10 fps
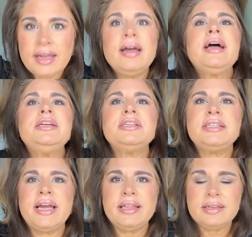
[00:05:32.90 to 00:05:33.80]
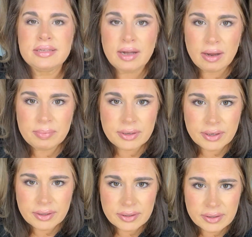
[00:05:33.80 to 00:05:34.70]
I just take the
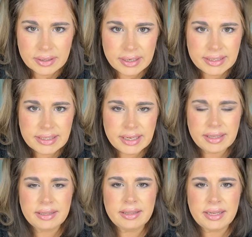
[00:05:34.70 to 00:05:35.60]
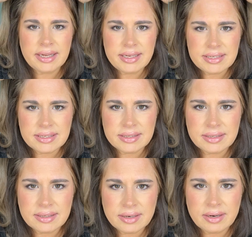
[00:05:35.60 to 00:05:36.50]
topper, I take this
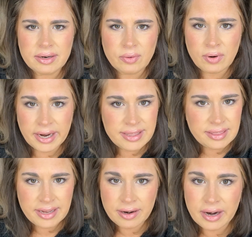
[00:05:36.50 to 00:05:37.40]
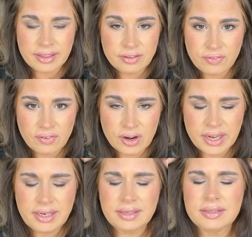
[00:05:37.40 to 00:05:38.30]
right there at the front,